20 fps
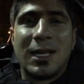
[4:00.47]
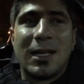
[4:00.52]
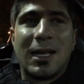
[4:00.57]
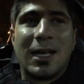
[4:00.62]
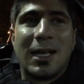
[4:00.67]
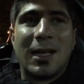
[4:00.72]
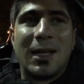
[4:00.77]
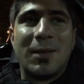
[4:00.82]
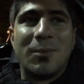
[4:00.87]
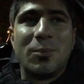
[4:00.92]

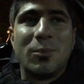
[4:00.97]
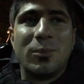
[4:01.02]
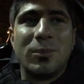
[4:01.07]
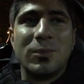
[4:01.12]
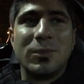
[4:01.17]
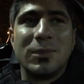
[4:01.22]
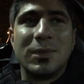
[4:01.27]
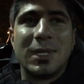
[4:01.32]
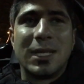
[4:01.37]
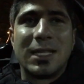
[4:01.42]
and
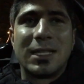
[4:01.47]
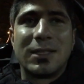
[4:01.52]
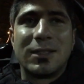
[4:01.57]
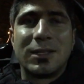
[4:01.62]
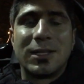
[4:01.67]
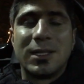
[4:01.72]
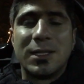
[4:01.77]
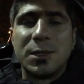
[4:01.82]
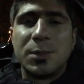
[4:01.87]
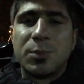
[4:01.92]
like
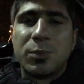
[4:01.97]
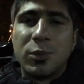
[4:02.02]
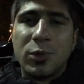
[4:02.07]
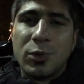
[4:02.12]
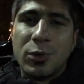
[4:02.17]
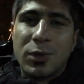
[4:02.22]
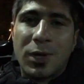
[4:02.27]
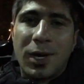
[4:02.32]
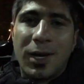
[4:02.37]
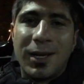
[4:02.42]
there's
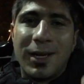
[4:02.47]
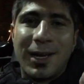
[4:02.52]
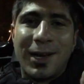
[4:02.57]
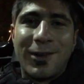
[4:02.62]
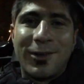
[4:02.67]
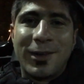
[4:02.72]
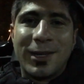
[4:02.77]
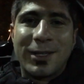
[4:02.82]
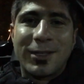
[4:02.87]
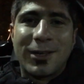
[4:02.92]
blue
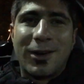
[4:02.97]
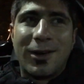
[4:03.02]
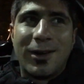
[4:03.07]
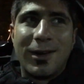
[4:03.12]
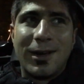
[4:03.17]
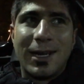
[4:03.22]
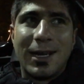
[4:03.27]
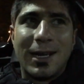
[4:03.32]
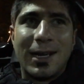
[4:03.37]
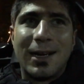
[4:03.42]
color red
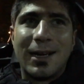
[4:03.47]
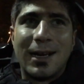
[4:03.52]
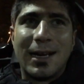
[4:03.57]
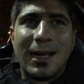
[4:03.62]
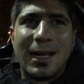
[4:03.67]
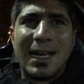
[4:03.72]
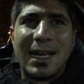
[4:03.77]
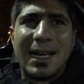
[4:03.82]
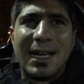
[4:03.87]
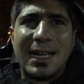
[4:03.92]
color
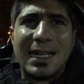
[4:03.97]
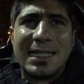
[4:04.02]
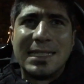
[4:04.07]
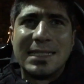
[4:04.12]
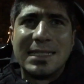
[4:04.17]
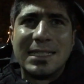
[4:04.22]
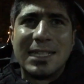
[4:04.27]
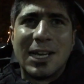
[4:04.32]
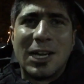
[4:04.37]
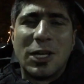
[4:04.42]

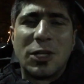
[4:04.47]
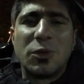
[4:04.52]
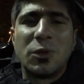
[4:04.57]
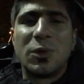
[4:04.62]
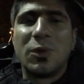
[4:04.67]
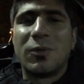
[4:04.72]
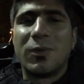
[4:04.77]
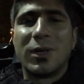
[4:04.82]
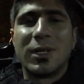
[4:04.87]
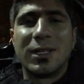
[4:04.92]
and I
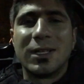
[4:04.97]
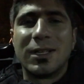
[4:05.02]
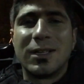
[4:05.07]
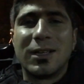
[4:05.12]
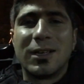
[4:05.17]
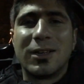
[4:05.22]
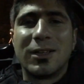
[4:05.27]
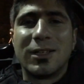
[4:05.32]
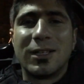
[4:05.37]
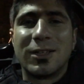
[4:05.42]
don't know what
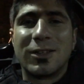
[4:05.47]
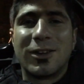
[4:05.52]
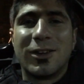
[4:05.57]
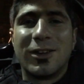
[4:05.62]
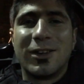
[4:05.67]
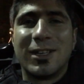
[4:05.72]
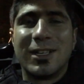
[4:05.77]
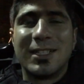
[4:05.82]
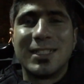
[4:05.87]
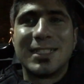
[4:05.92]
other
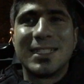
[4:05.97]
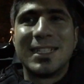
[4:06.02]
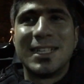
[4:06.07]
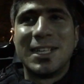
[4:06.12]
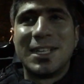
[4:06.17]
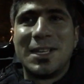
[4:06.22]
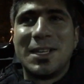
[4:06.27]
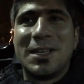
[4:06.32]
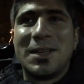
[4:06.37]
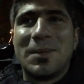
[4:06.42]
colors
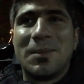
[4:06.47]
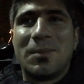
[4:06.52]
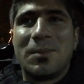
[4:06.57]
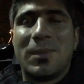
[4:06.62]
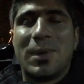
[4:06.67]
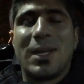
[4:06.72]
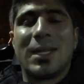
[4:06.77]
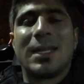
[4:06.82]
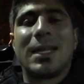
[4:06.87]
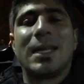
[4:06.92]

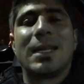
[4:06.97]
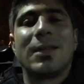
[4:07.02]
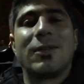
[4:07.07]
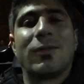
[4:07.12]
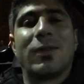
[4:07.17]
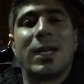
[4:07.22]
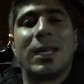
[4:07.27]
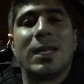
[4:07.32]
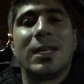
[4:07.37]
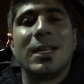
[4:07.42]
but
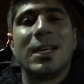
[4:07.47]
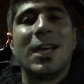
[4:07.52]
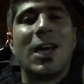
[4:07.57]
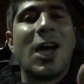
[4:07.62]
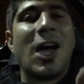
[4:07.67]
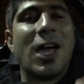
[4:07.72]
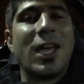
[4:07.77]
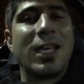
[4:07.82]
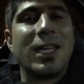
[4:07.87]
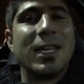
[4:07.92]
anyway,
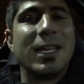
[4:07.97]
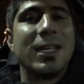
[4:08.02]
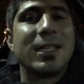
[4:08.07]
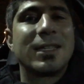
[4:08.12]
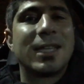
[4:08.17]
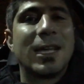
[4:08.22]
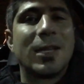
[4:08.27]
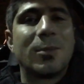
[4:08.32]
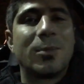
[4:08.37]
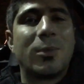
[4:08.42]
I hear
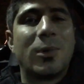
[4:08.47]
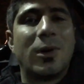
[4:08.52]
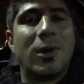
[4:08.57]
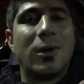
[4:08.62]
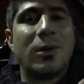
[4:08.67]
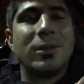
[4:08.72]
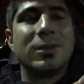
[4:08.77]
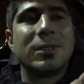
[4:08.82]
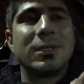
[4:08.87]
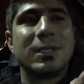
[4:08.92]
that
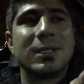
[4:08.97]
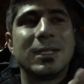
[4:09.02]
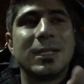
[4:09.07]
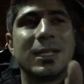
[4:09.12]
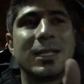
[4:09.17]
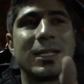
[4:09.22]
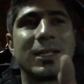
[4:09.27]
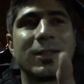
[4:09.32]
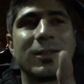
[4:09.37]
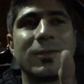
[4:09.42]
balls
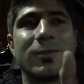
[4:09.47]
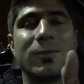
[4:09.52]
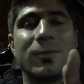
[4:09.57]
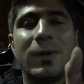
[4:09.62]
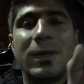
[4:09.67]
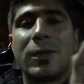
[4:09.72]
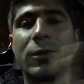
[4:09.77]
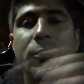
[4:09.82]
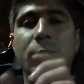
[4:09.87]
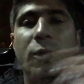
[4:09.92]
like
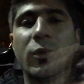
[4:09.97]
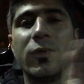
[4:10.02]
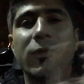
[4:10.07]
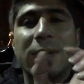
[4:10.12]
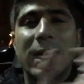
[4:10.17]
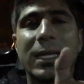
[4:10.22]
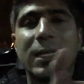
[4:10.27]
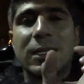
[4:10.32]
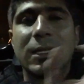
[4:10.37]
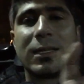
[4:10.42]
when you move
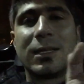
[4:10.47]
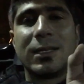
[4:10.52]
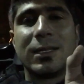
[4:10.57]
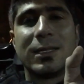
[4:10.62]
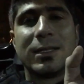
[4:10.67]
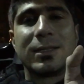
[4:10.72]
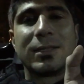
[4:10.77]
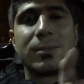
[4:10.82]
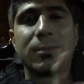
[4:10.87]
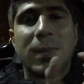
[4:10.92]
it,
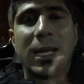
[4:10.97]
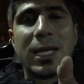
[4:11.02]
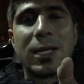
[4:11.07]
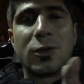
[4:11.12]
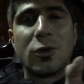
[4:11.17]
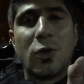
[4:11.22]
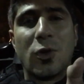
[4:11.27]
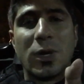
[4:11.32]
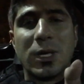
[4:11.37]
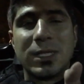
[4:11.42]
it
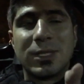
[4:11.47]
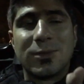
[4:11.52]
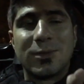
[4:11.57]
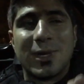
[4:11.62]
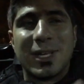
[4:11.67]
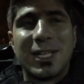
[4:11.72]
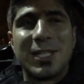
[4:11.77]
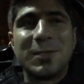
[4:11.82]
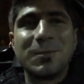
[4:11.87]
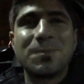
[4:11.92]
make noise,
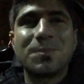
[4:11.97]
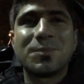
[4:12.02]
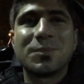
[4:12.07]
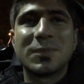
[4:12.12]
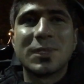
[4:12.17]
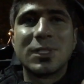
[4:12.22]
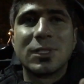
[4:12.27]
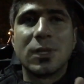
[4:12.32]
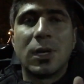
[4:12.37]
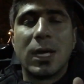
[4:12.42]
right?
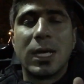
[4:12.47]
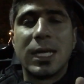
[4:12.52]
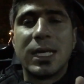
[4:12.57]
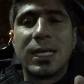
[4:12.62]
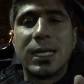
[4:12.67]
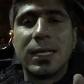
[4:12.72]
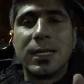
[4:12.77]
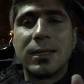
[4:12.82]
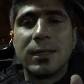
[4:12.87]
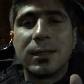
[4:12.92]
So I
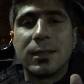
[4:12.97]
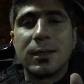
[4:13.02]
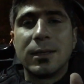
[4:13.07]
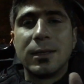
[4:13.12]
hear,